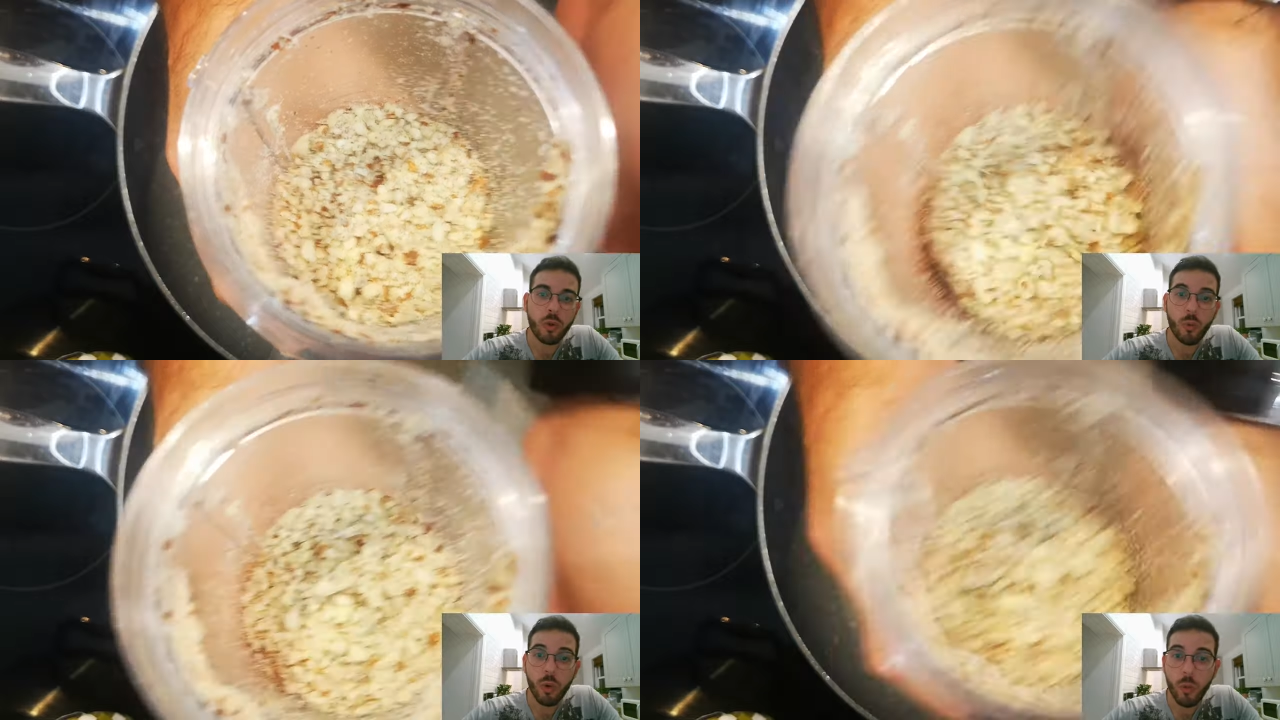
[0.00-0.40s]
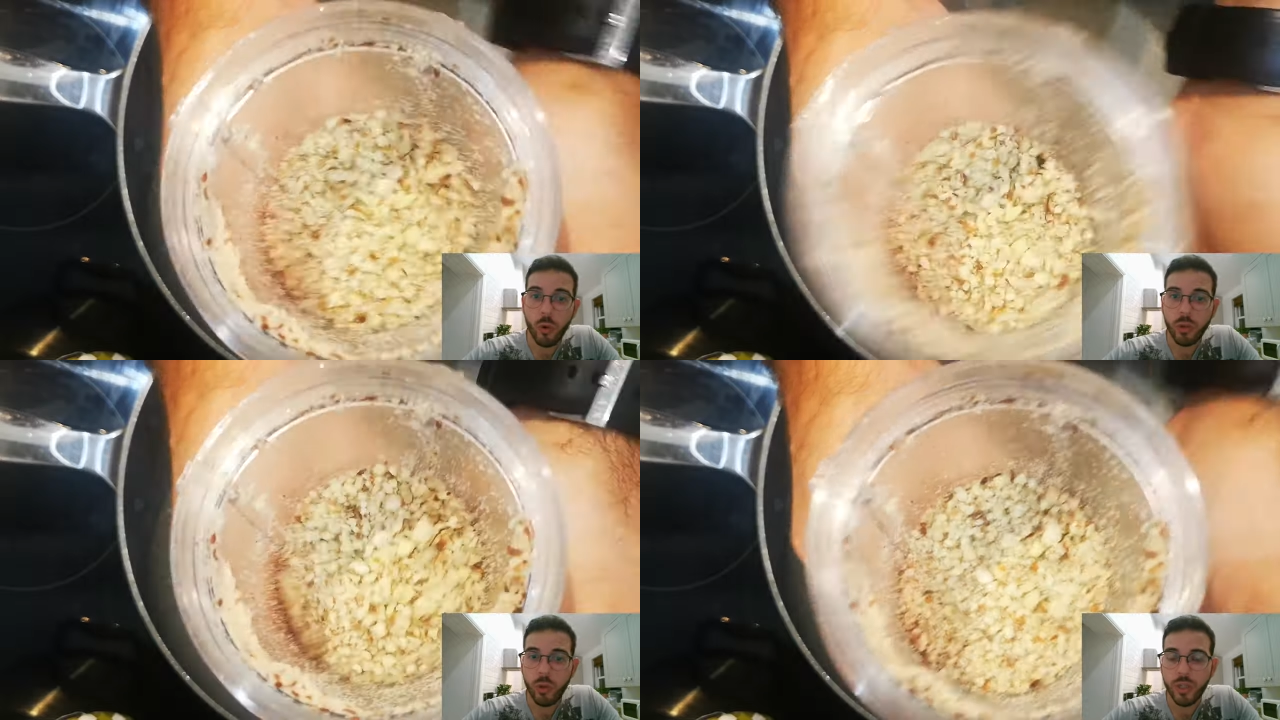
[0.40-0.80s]
we
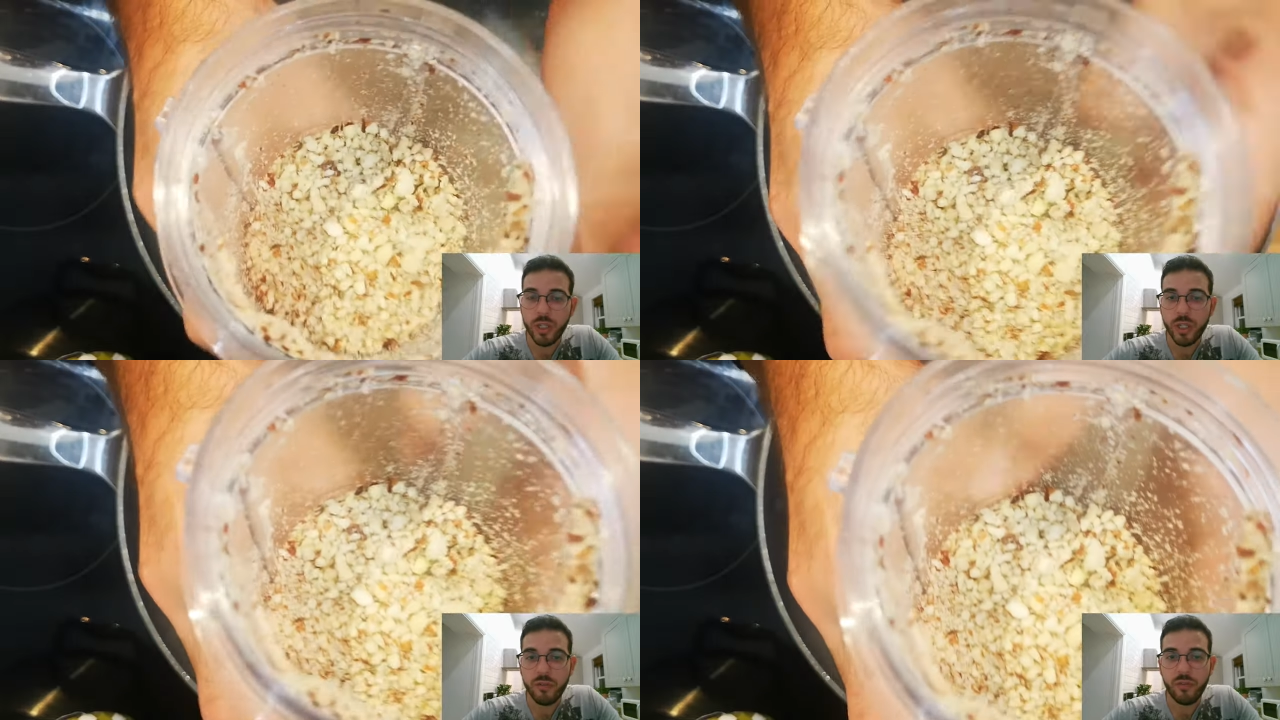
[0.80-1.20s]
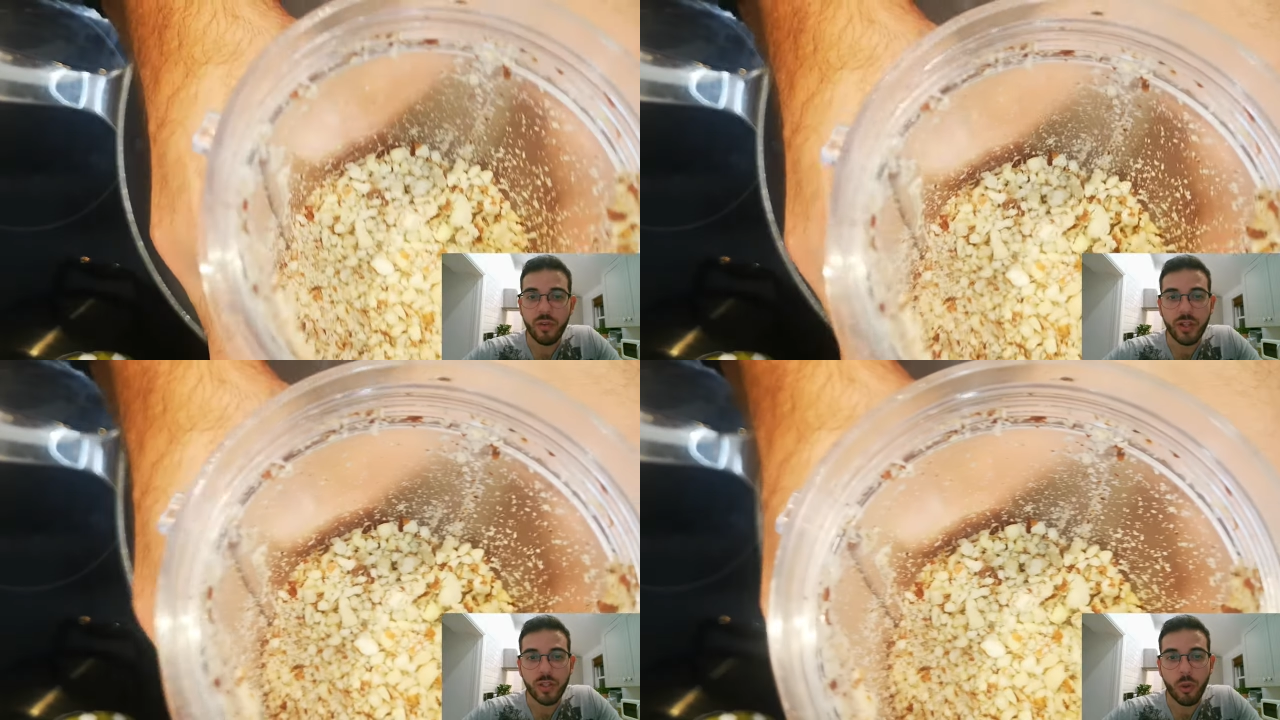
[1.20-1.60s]
want to achieve
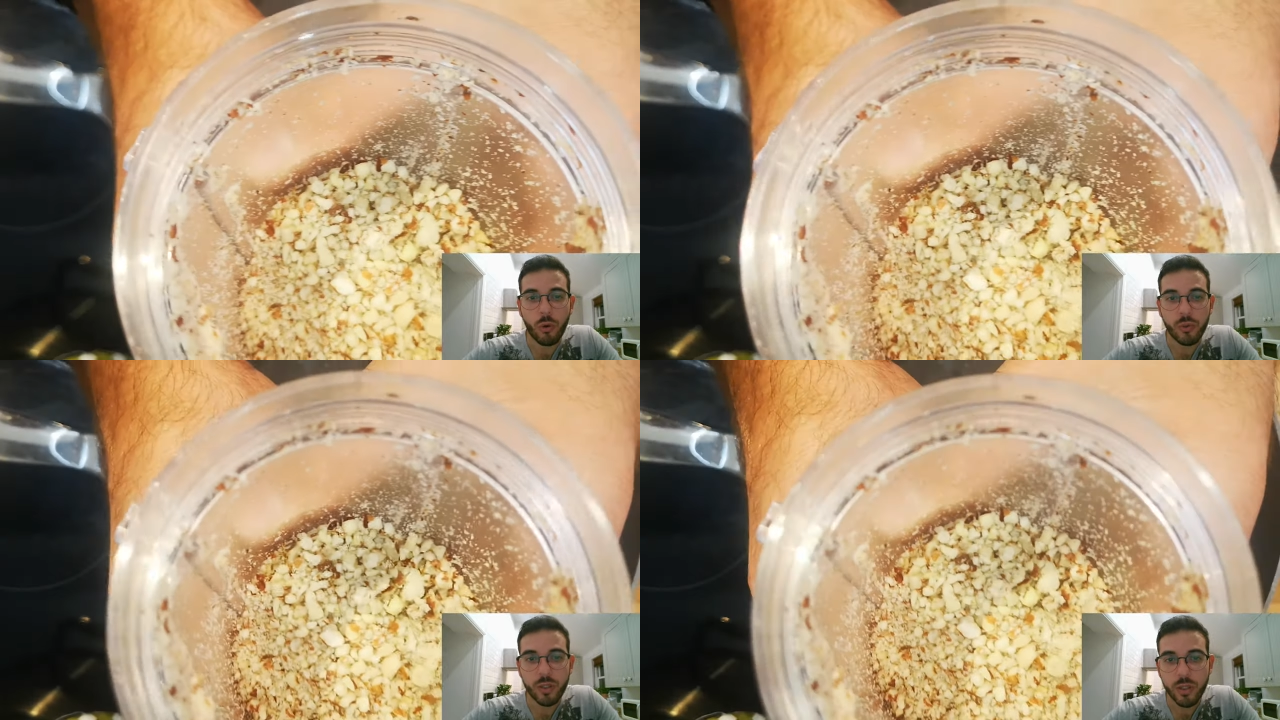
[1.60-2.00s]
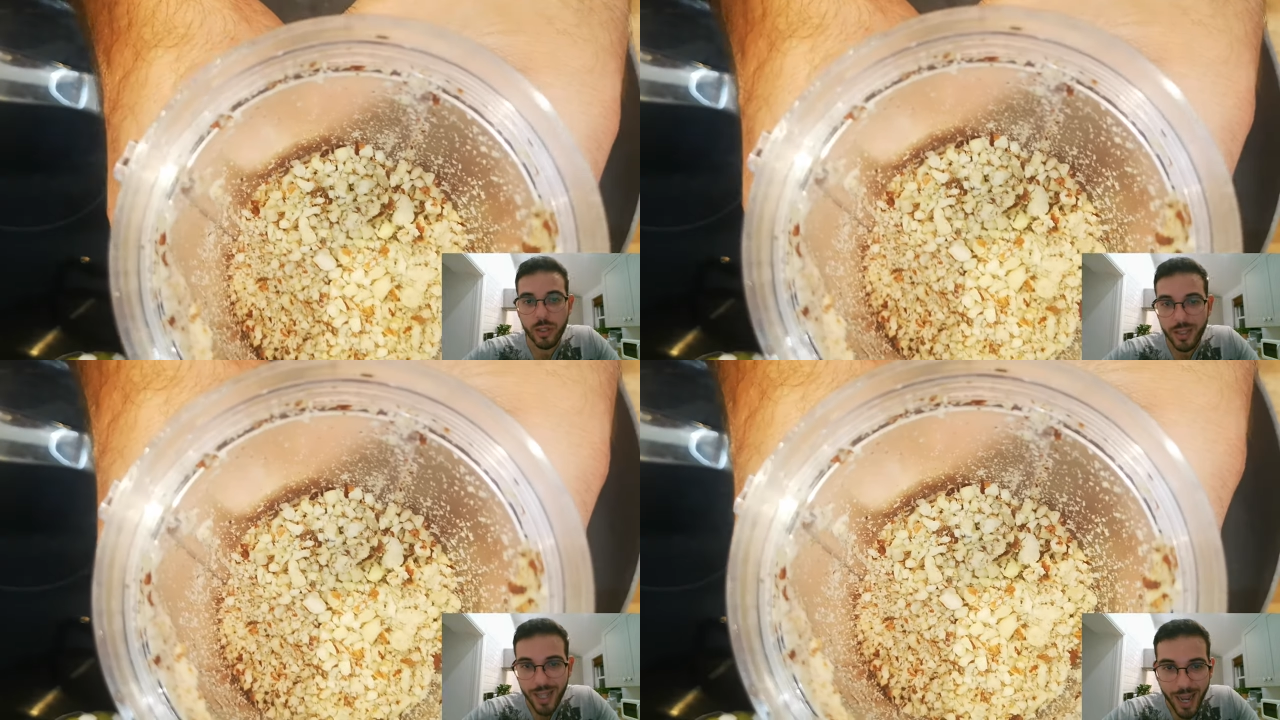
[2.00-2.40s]
is those
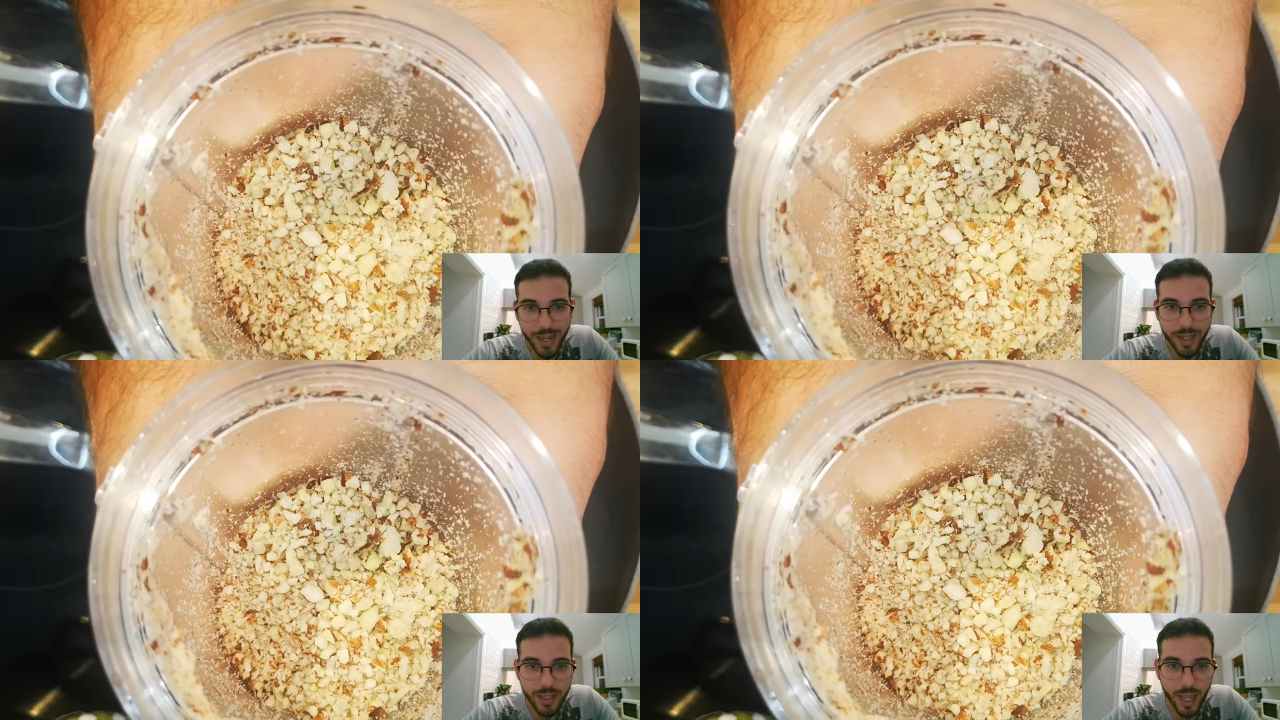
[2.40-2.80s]
tiny,